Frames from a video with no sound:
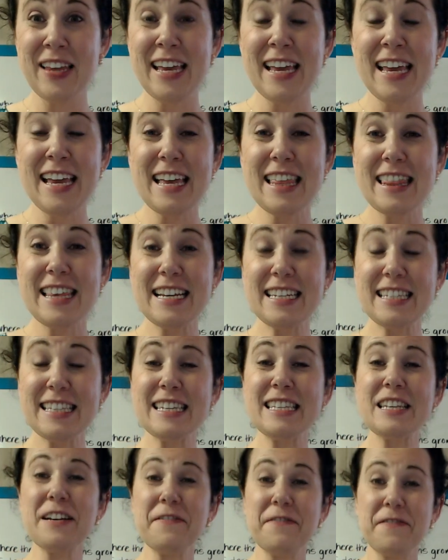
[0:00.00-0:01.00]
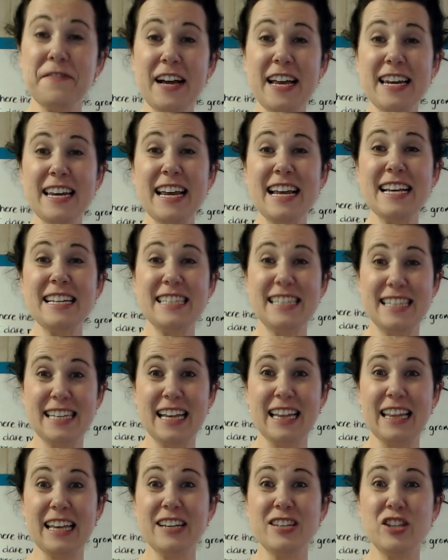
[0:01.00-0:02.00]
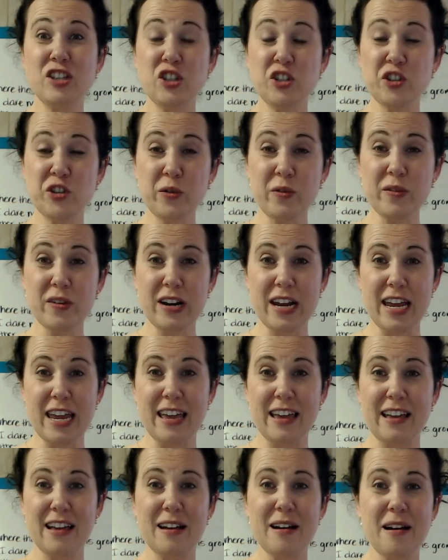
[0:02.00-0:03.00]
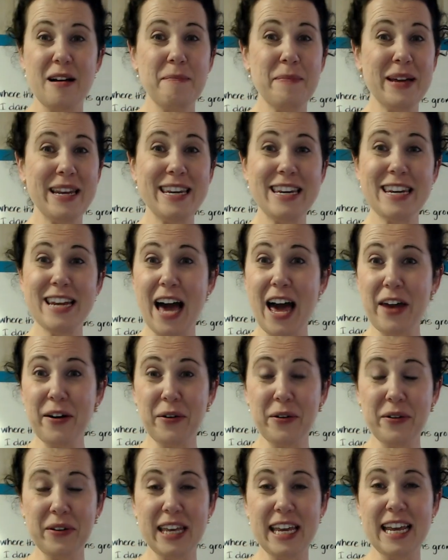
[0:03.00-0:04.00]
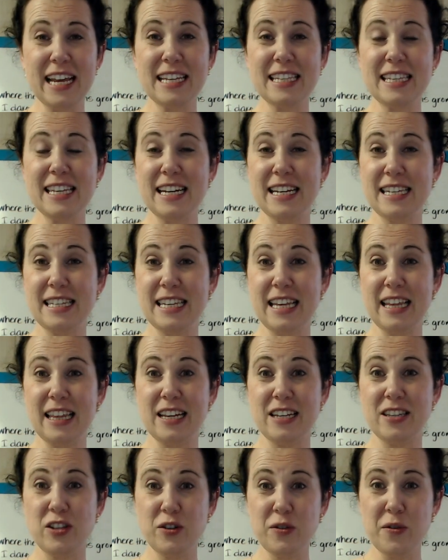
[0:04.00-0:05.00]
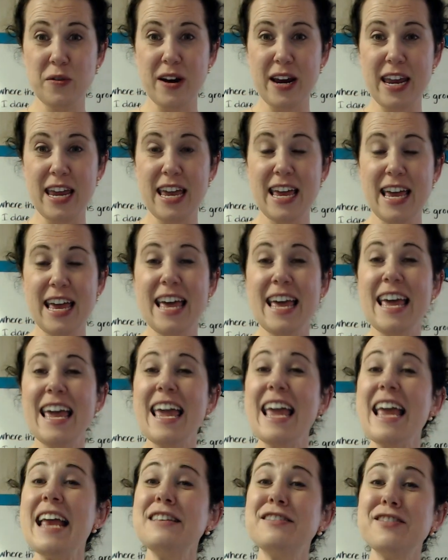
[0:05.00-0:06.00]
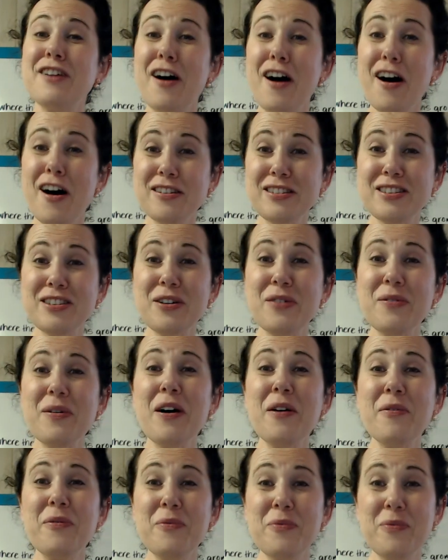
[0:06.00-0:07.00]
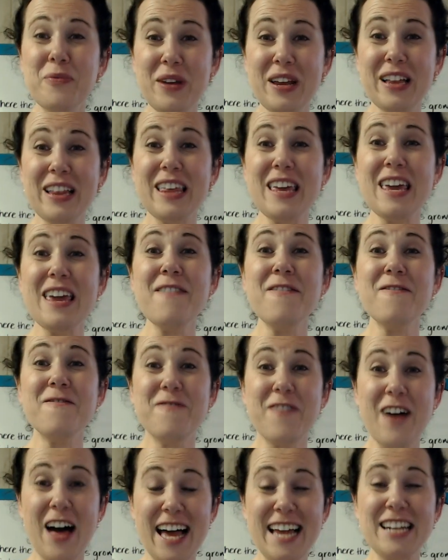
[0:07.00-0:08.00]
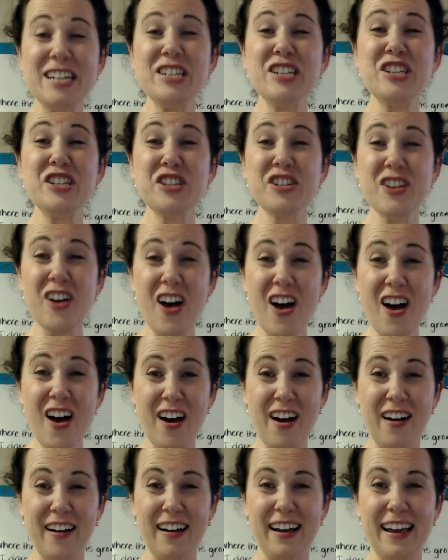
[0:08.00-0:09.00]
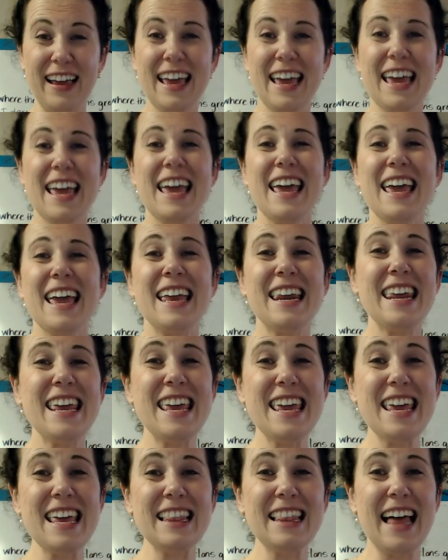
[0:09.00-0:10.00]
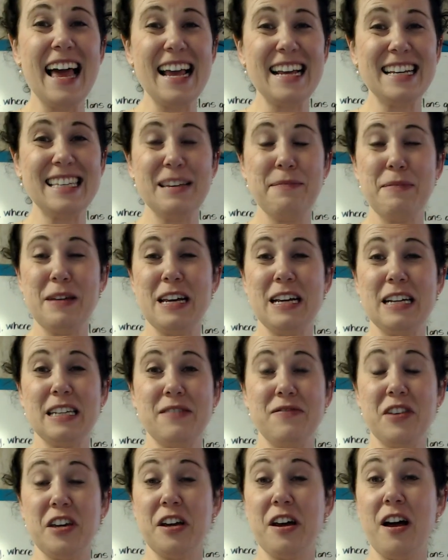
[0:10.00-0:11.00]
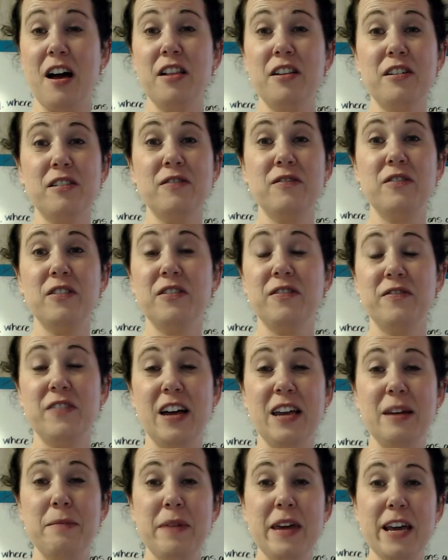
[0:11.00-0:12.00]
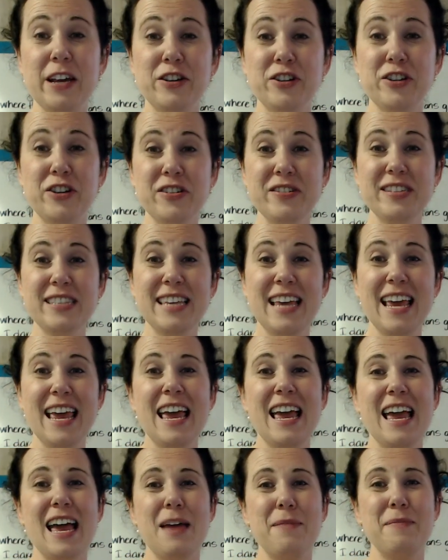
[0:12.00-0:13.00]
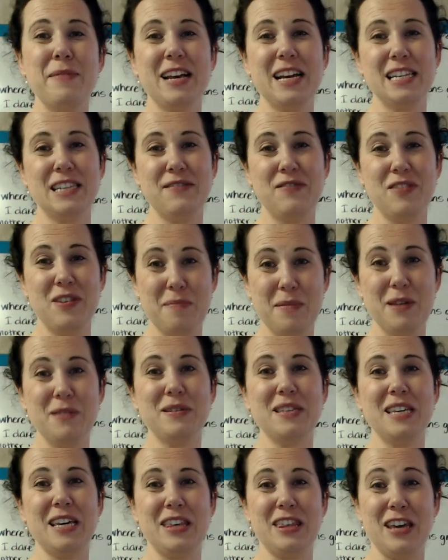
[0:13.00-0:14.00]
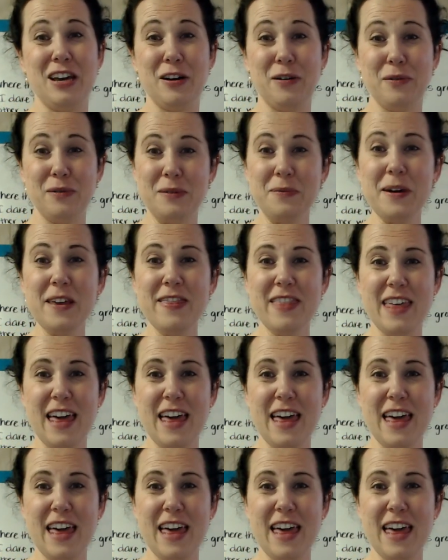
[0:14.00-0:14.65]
This is a fun and silly story, but not only is it a silly story, it's also a really fun song. And he likes it because of the colorful, fun pictures and because of the music that goes with it.